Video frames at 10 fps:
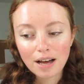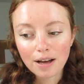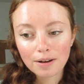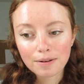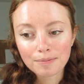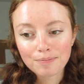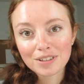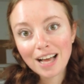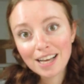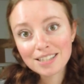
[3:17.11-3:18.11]
um,
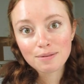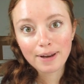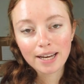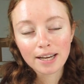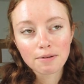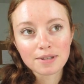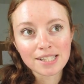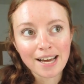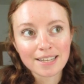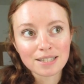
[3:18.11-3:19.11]
last week, it
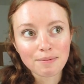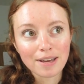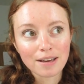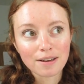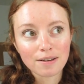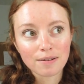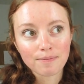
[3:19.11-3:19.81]
was last week,